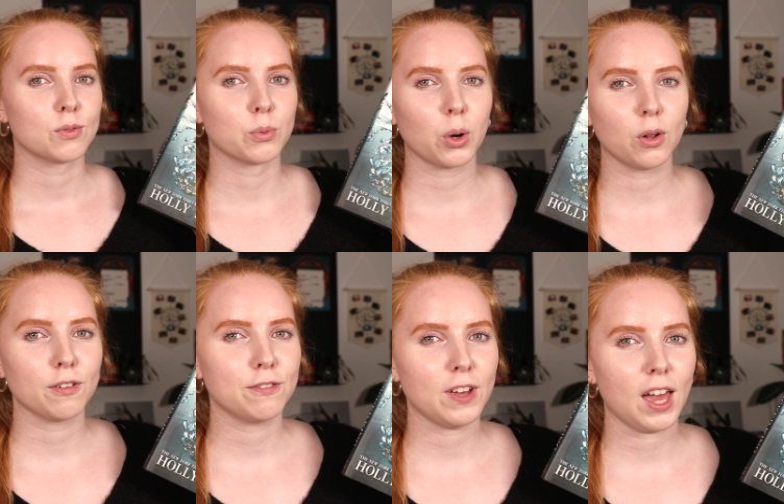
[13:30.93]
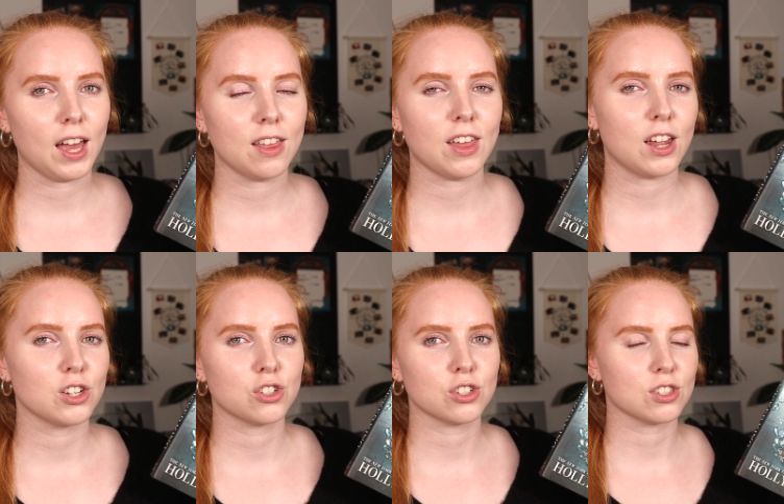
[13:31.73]
royal fae that
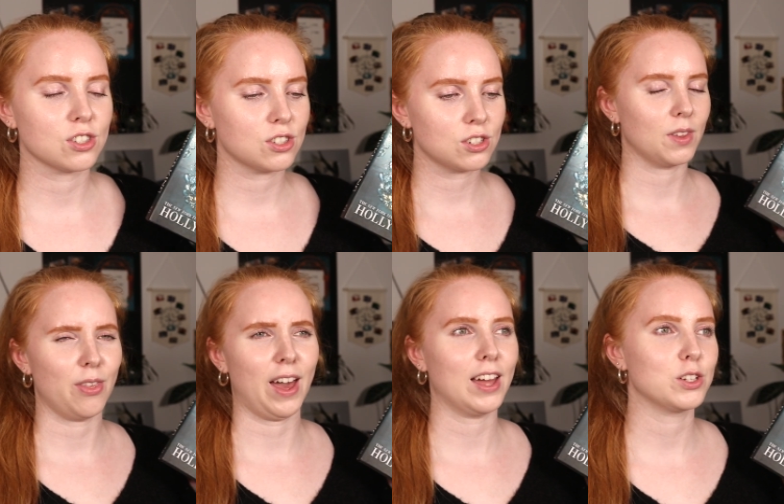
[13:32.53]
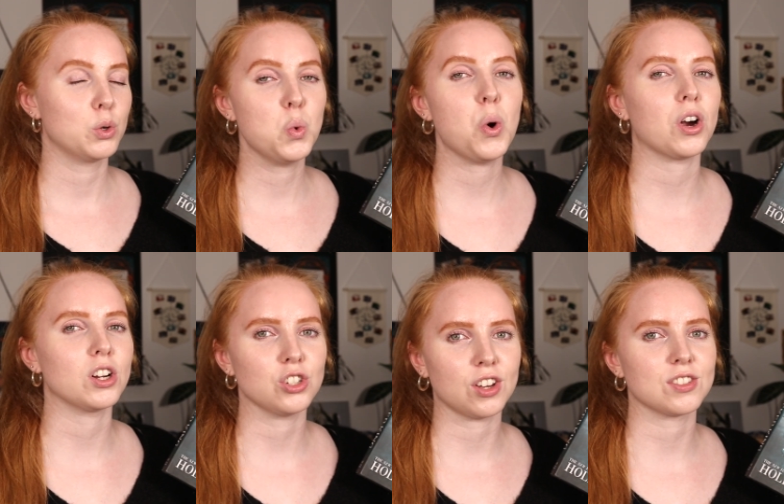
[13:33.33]
is just that, who are
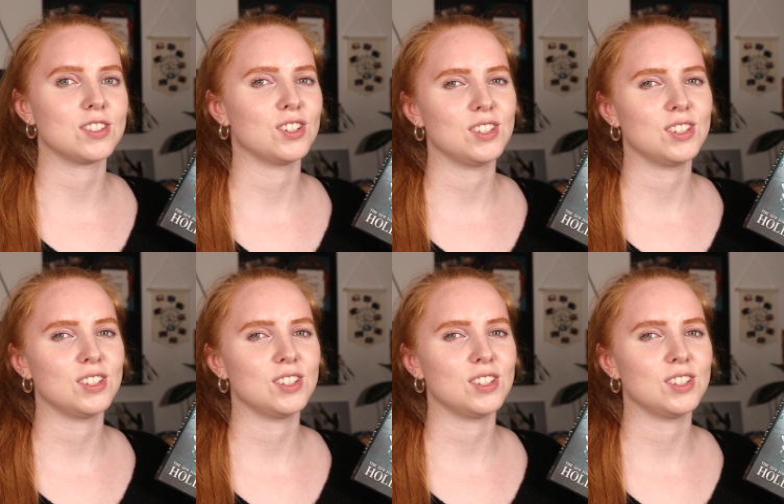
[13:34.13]
just